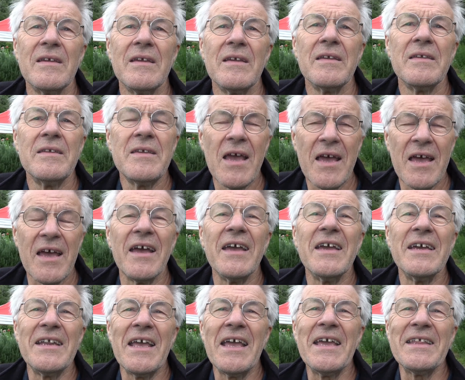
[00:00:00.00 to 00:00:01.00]
Yeah,
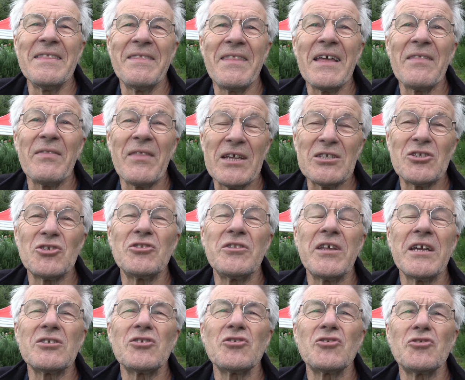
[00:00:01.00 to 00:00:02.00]

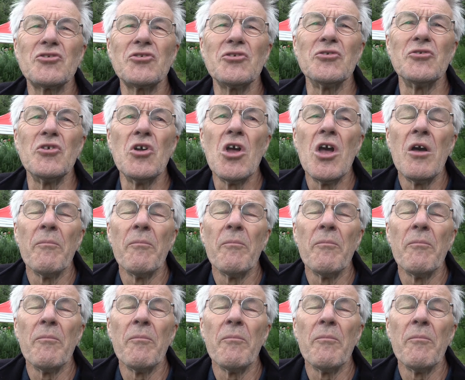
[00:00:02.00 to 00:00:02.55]
that's true.